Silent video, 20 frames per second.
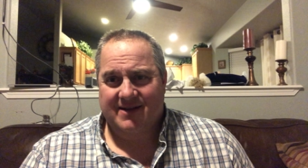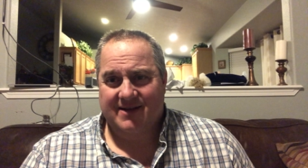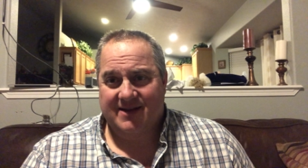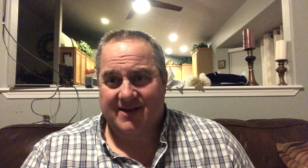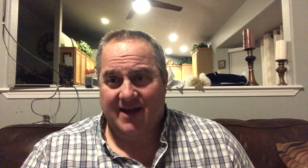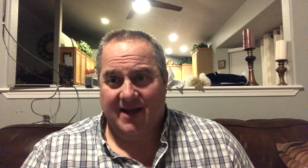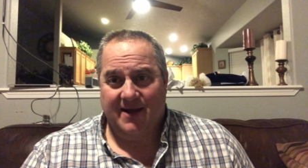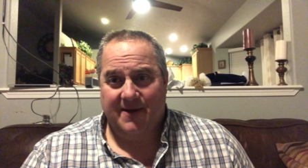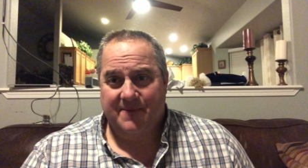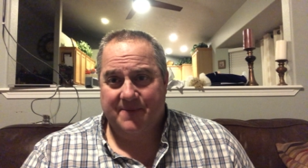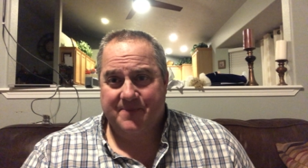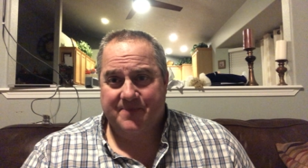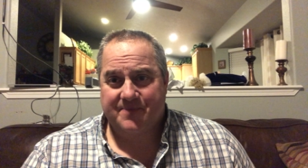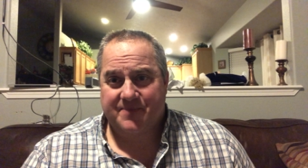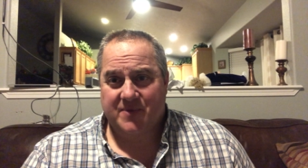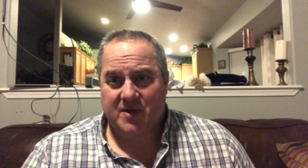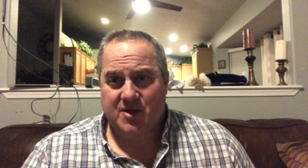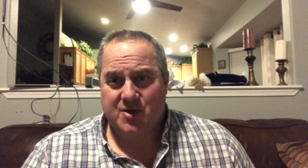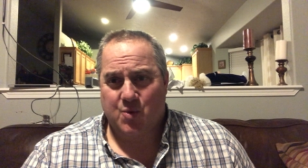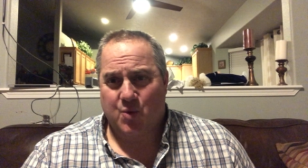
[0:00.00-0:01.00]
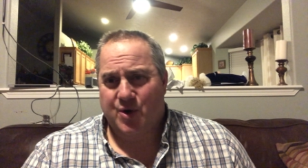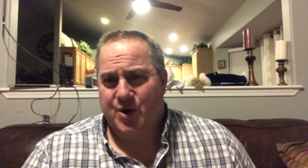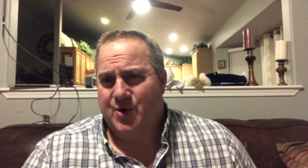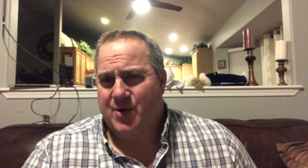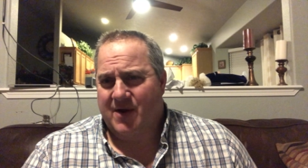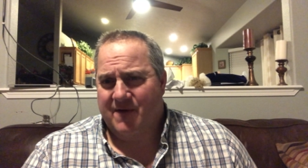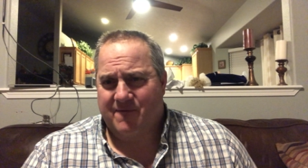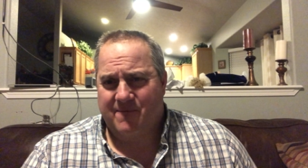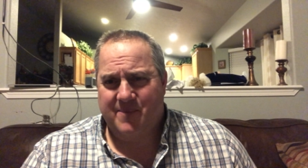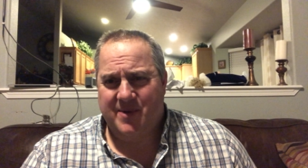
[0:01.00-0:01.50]
Okay? To where
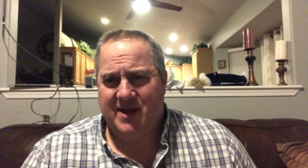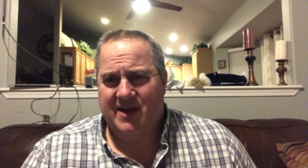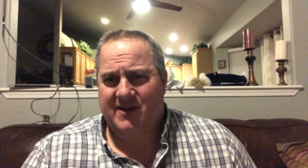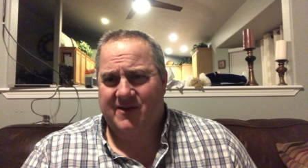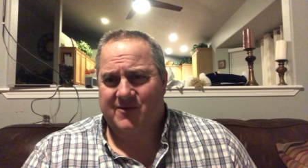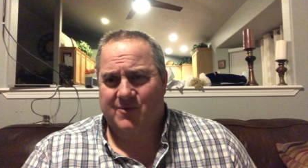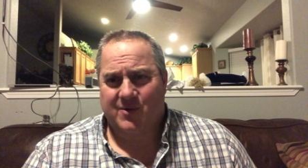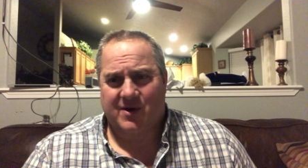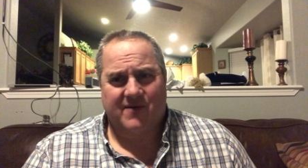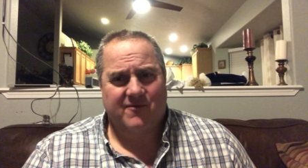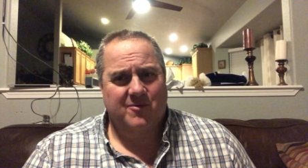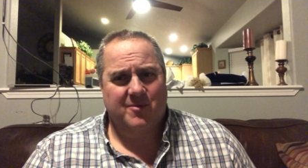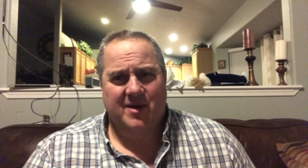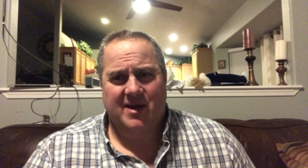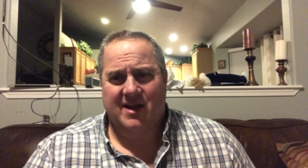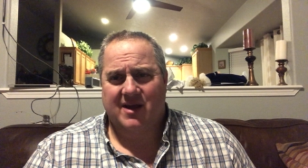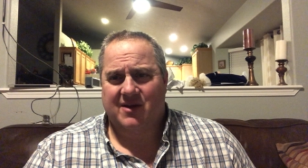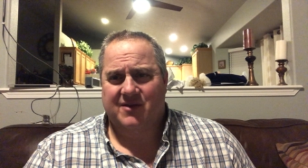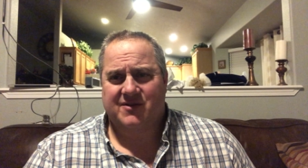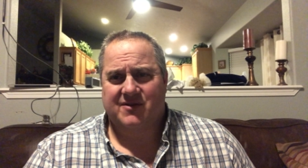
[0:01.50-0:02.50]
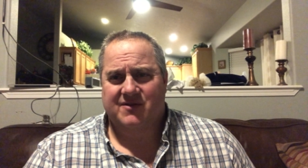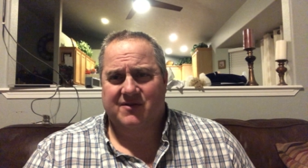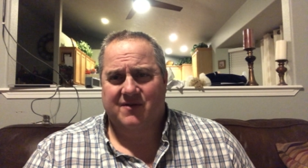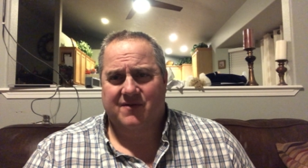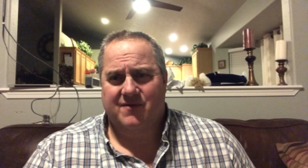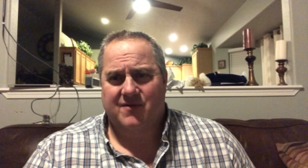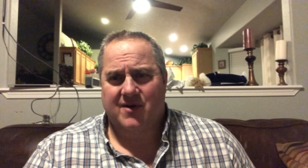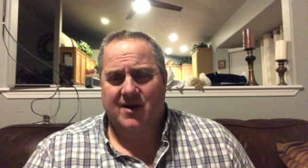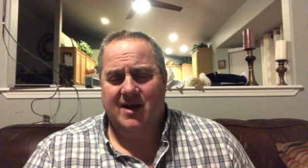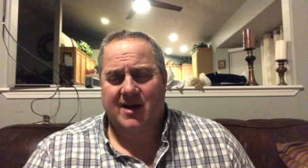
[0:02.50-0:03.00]
you have peace when everybody else is
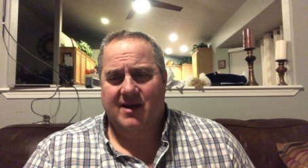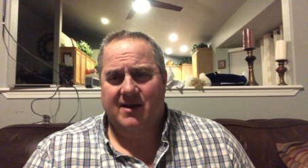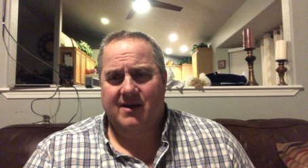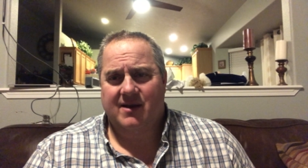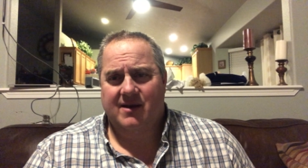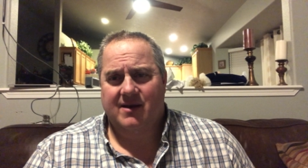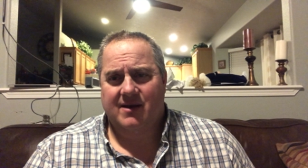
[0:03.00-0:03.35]
afraid.